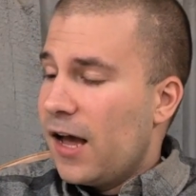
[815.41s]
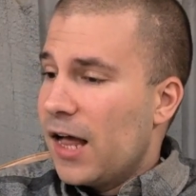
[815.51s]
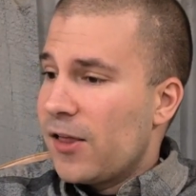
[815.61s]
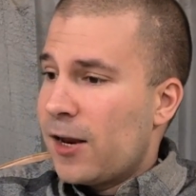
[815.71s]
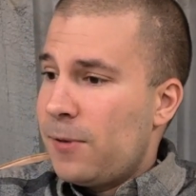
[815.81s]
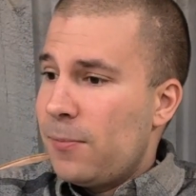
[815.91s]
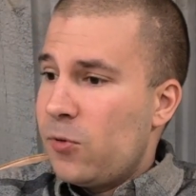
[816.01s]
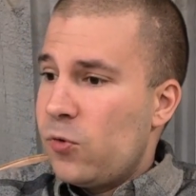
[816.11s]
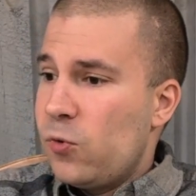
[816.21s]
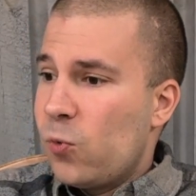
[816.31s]
a lot of
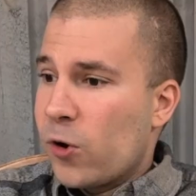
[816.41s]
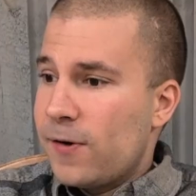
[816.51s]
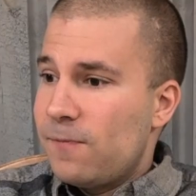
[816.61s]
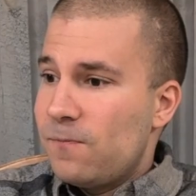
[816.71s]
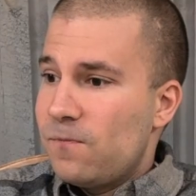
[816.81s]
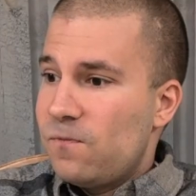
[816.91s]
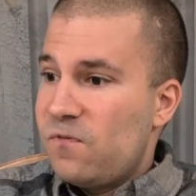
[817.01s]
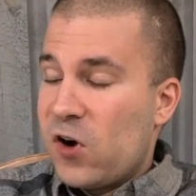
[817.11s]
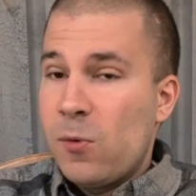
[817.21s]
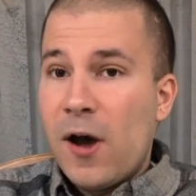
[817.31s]
people who weren't
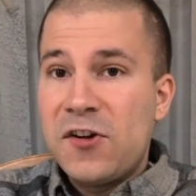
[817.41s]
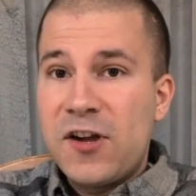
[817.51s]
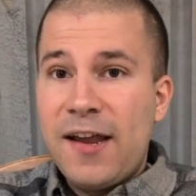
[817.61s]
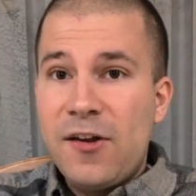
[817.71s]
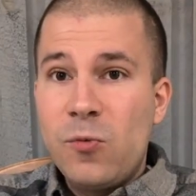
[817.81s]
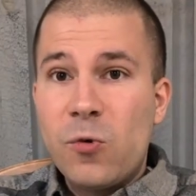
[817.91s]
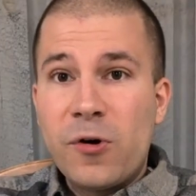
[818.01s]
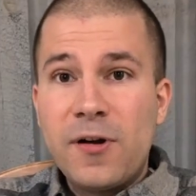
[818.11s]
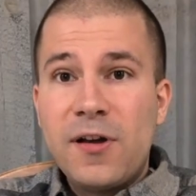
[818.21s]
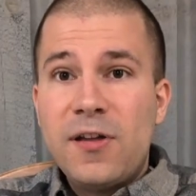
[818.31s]
very well-educated
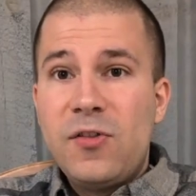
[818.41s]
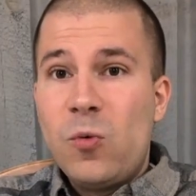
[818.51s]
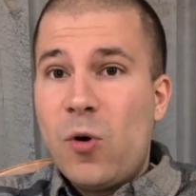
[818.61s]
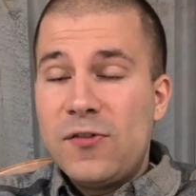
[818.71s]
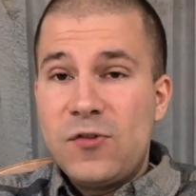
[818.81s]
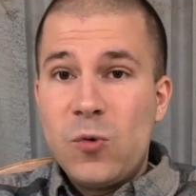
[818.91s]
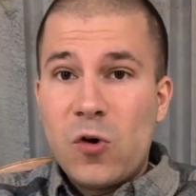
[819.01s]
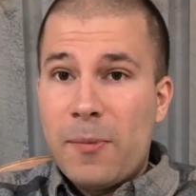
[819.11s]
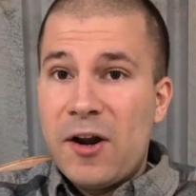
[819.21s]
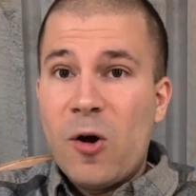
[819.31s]
were the ones who
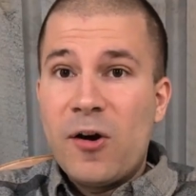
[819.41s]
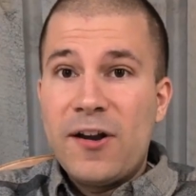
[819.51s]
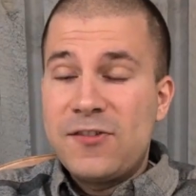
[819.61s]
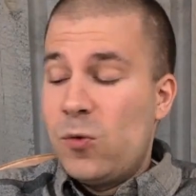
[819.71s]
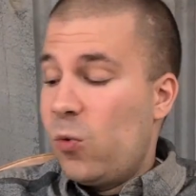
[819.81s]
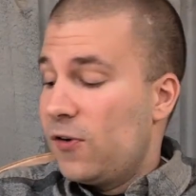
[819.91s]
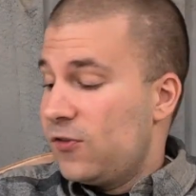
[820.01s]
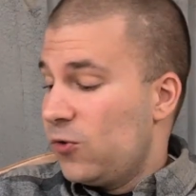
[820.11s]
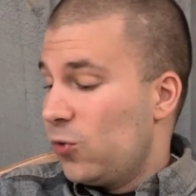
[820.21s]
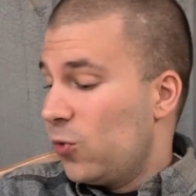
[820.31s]
were minorities and the
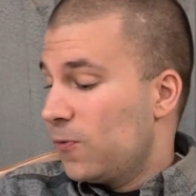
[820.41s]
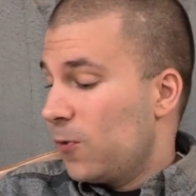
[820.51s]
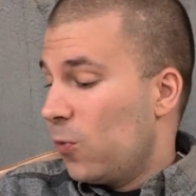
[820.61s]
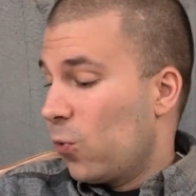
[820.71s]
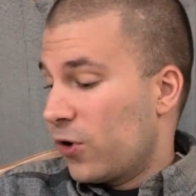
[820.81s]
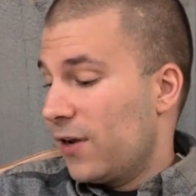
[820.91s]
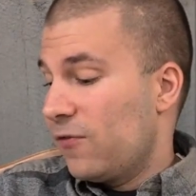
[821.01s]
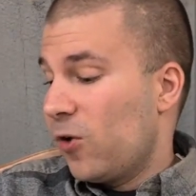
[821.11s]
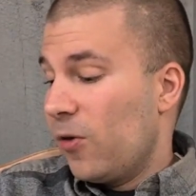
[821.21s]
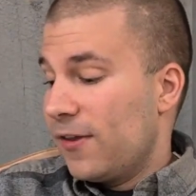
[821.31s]
ones who weren't
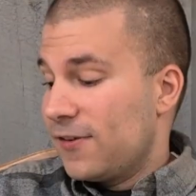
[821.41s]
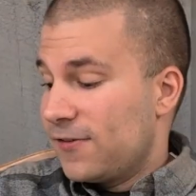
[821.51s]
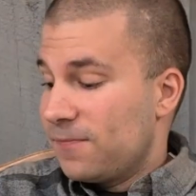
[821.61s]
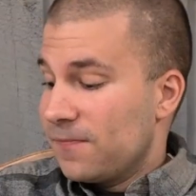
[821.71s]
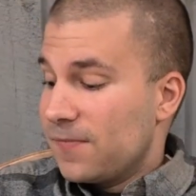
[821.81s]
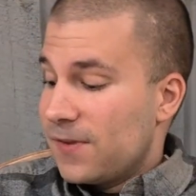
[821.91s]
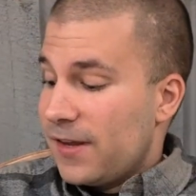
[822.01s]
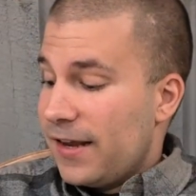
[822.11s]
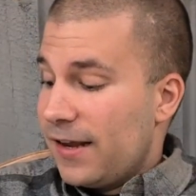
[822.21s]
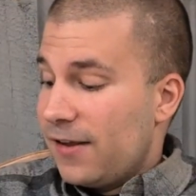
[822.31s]
given all this
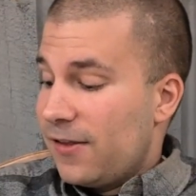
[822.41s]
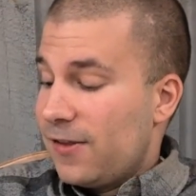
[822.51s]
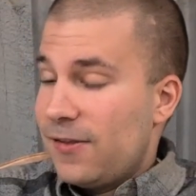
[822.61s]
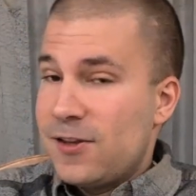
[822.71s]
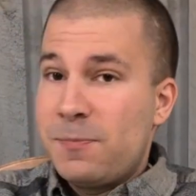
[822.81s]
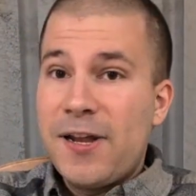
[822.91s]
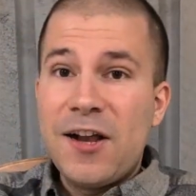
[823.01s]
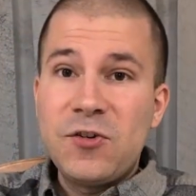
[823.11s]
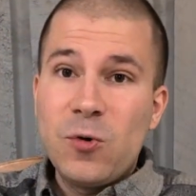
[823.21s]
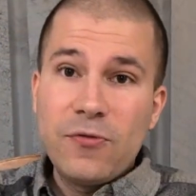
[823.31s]

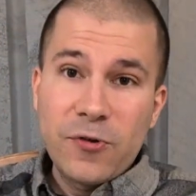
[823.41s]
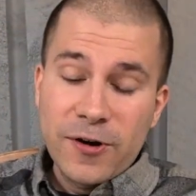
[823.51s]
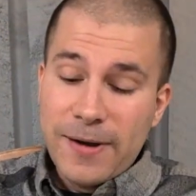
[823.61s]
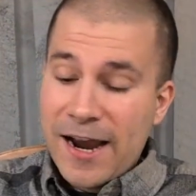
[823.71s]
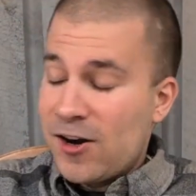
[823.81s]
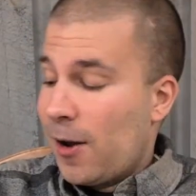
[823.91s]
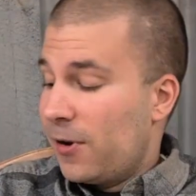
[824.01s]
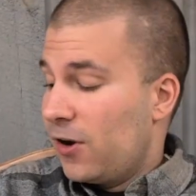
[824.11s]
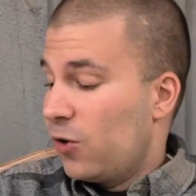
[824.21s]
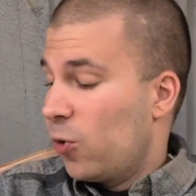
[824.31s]
potential for
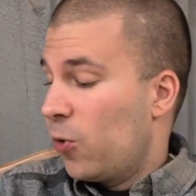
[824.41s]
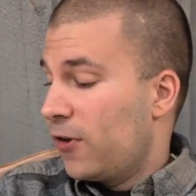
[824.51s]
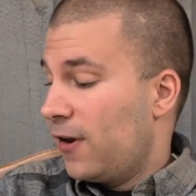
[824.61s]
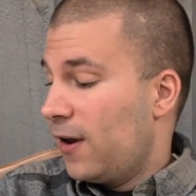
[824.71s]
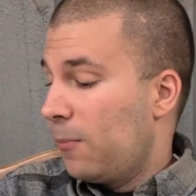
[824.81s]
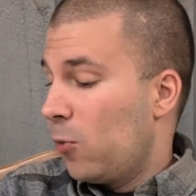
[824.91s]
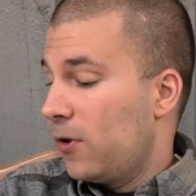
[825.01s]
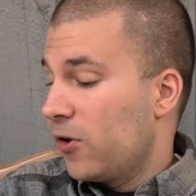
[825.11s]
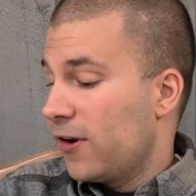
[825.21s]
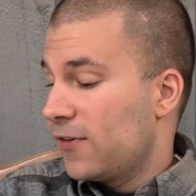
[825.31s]
economic growth and
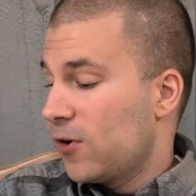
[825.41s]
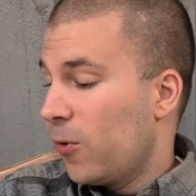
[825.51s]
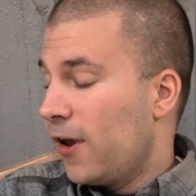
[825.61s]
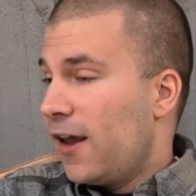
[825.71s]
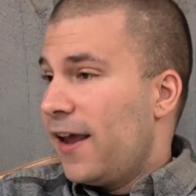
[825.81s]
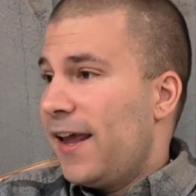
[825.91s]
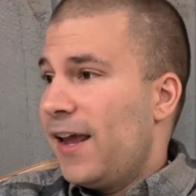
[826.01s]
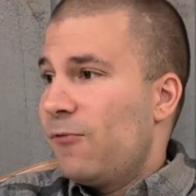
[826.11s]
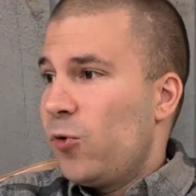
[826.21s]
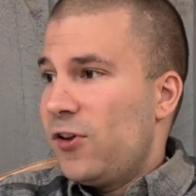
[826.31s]
mobility. So
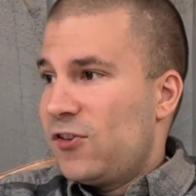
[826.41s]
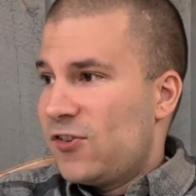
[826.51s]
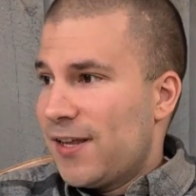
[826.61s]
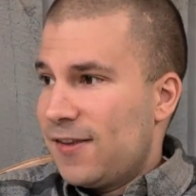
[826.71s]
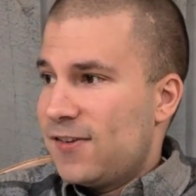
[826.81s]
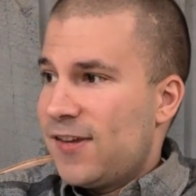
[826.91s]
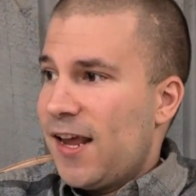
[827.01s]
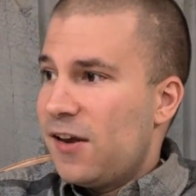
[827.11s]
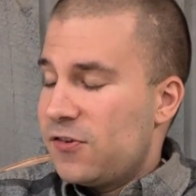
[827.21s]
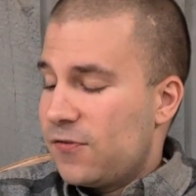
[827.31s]
it really just set the
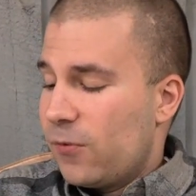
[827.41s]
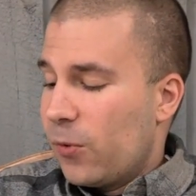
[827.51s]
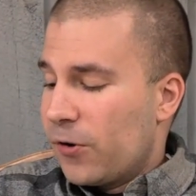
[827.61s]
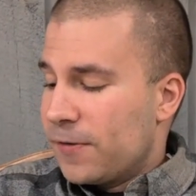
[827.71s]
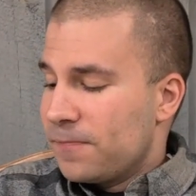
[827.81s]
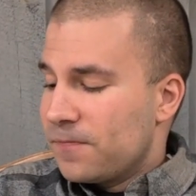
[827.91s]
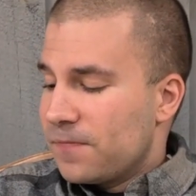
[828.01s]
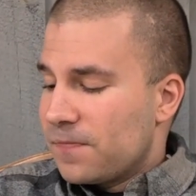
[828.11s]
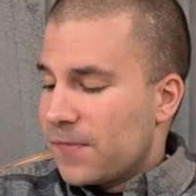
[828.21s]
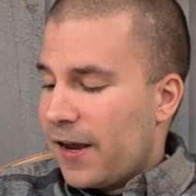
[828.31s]
stage for,
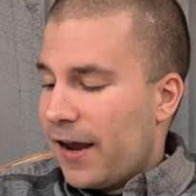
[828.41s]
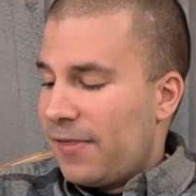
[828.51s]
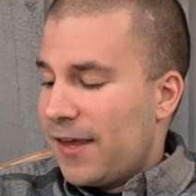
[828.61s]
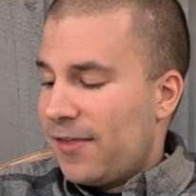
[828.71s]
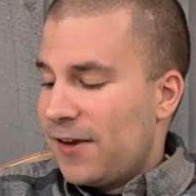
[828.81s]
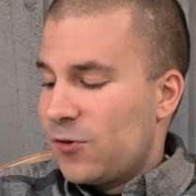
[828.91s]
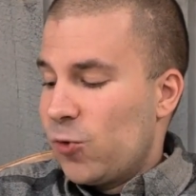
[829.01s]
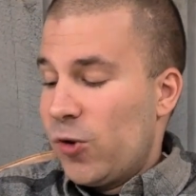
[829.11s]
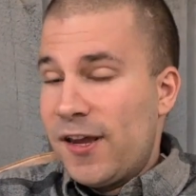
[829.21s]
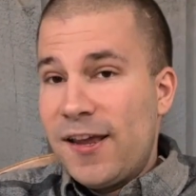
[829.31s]
I think, things to
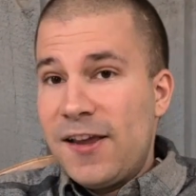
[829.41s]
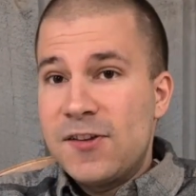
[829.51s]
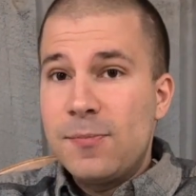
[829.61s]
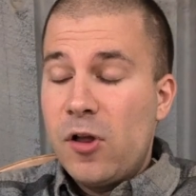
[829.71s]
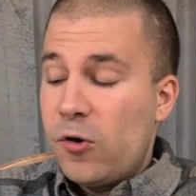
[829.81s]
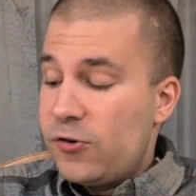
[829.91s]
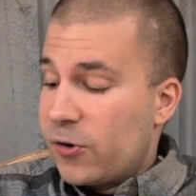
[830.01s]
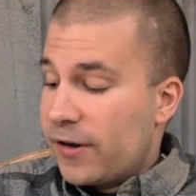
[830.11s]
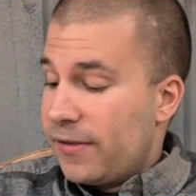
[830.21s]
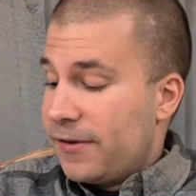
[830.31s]
really explode
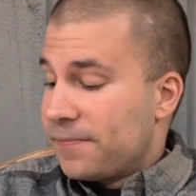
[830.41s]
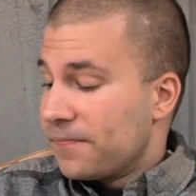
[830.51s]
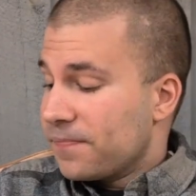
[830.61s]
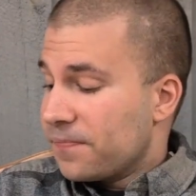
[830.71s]
during the